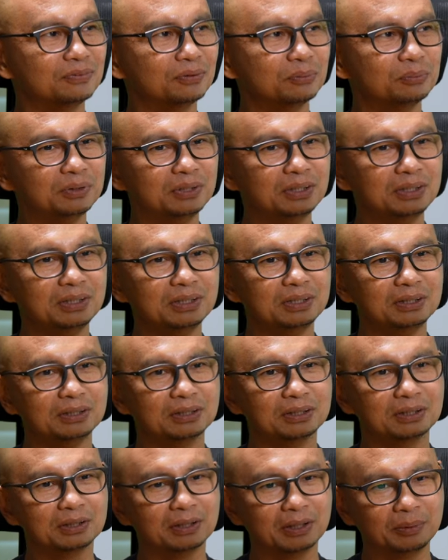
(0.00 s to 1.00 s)
for
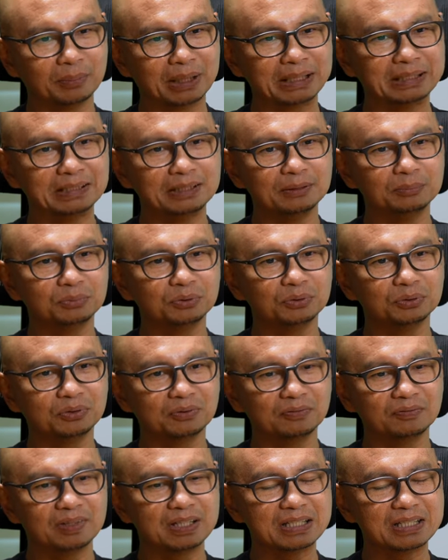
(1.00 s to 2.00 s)
me uh, and my team to
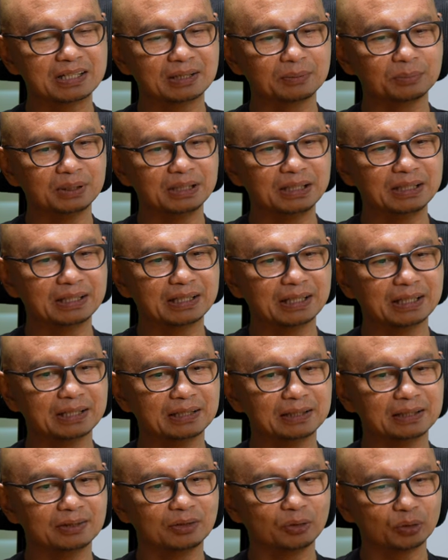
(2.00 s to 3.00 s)
convince Ramli
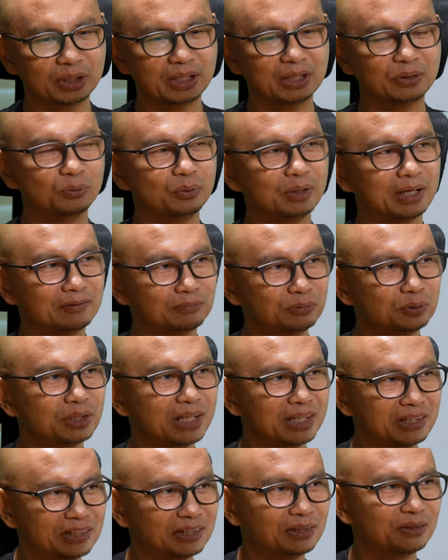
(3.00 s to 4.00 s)
that okay, we have to
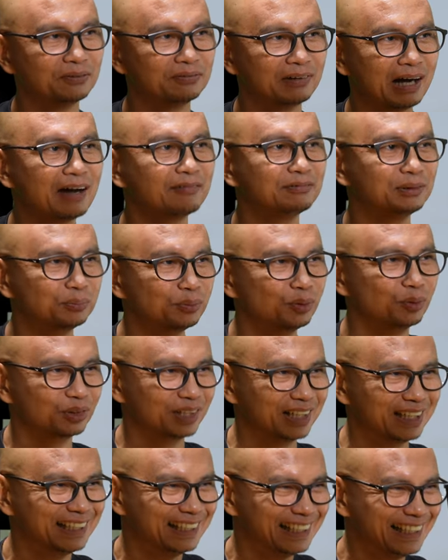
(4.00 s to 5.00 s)
get rid of half the
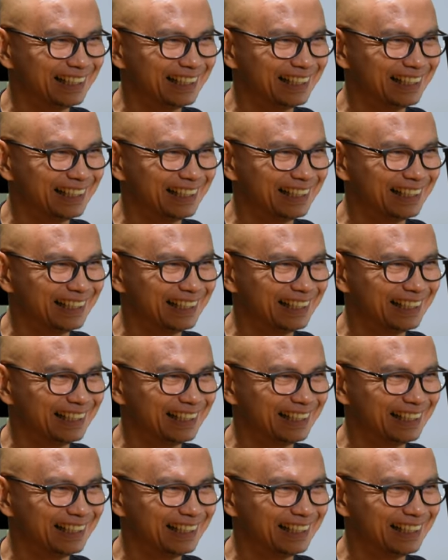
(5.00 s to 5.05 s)
book.